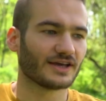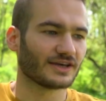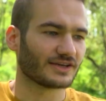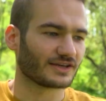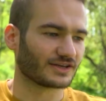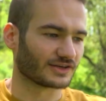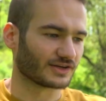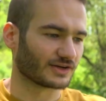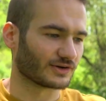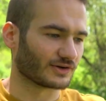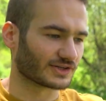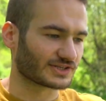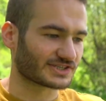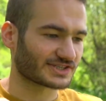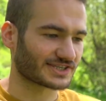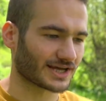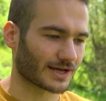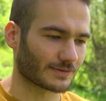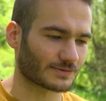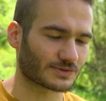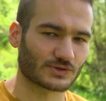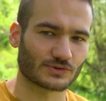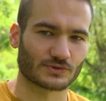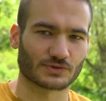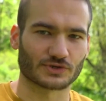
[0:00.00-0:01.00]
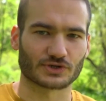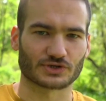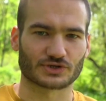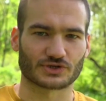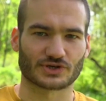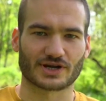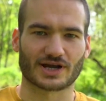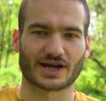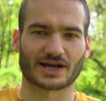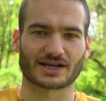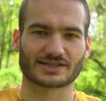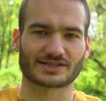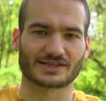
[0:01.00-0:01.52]
you know, it stops you in your
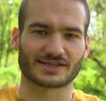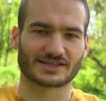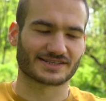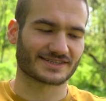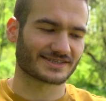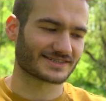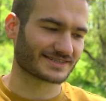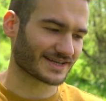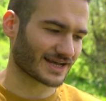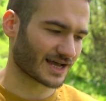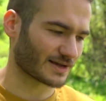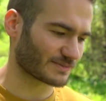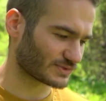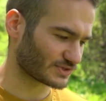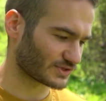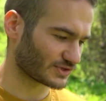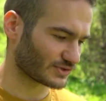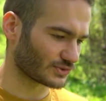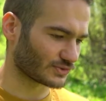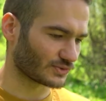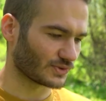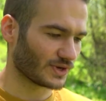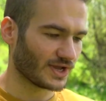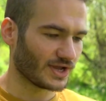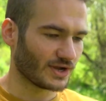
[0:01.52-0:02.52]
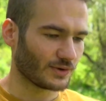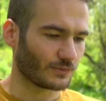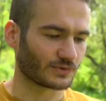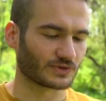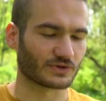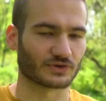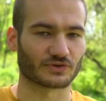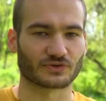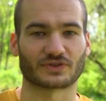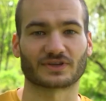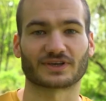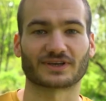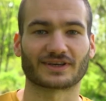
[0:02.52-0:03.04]
tracks, it stops you when
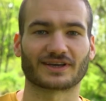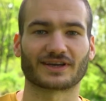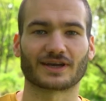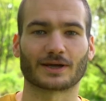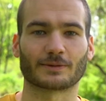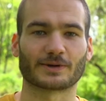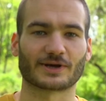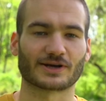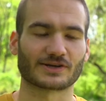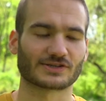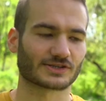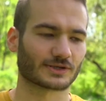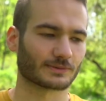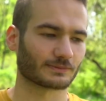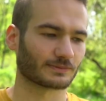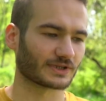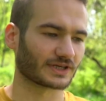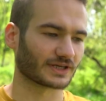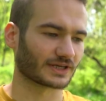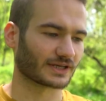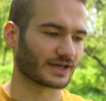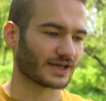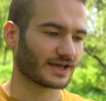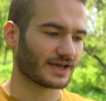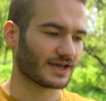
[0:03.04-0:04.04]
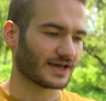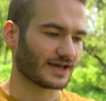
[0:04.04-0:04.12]
you're thinking about something,